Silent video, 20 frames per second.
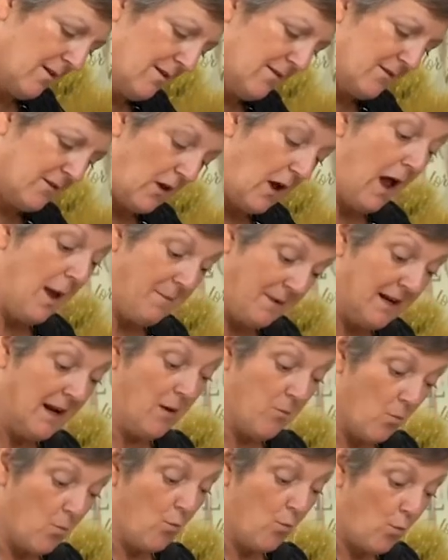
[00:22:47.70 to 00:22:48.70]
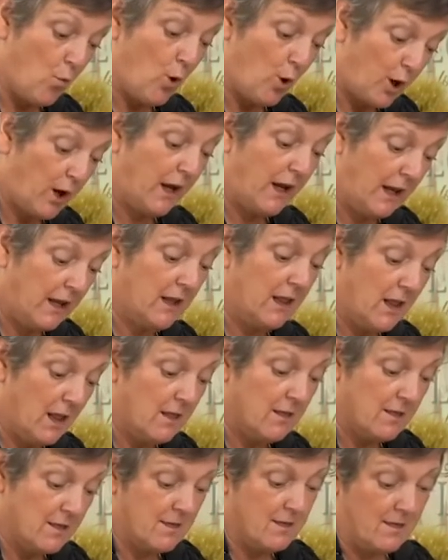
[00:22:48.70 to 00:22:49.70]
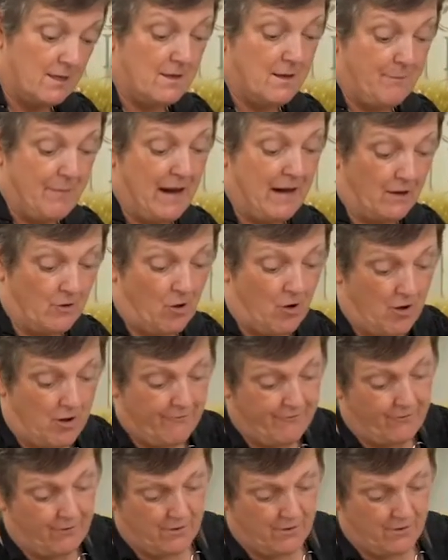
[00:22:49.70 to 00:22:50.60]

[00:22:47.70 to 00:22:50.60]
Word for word: So, I mean, I'm working the paint off.